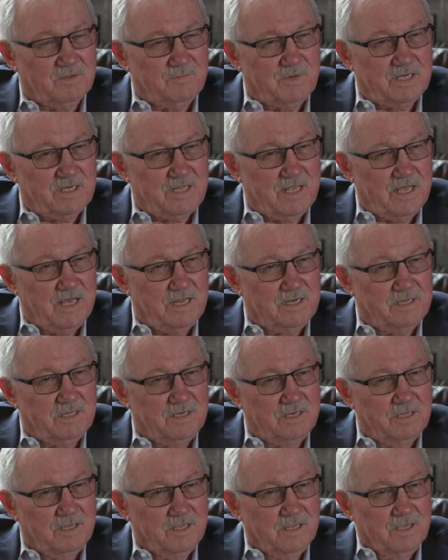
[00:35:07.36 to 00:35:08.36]
of my dad
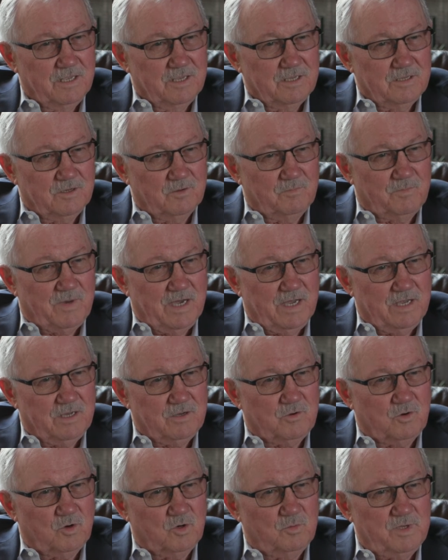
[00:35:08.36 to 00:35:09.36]
and, buying
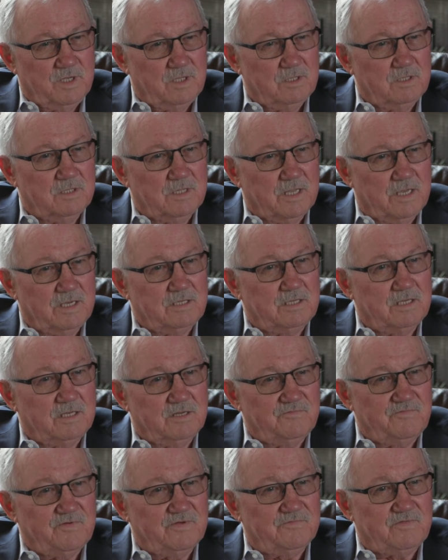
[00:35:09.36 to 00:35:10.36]
Korbel in
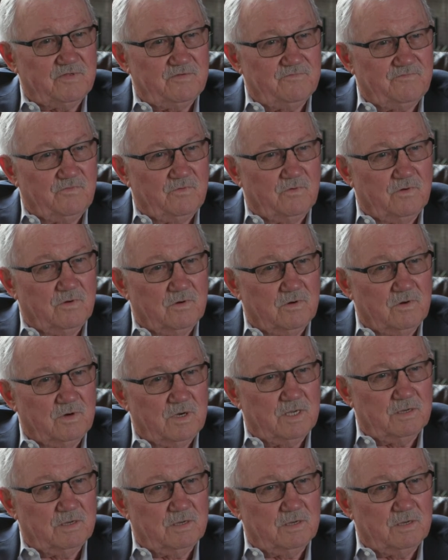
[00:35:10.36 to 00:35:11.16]
1954,